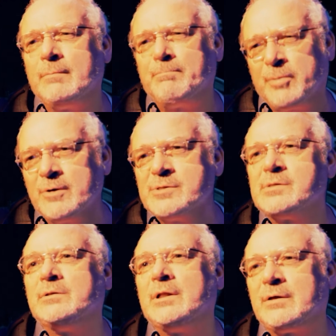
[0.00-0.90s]
the
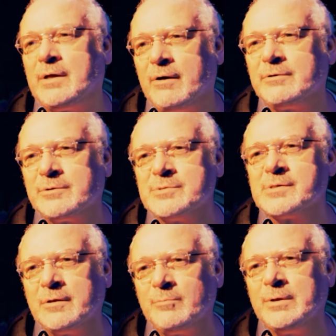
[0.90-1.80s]
person that the character was
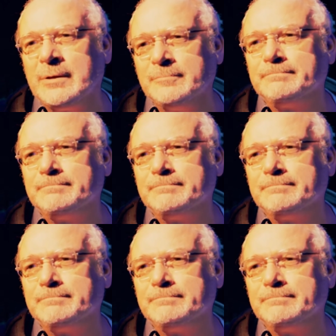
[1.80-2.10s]
going to be.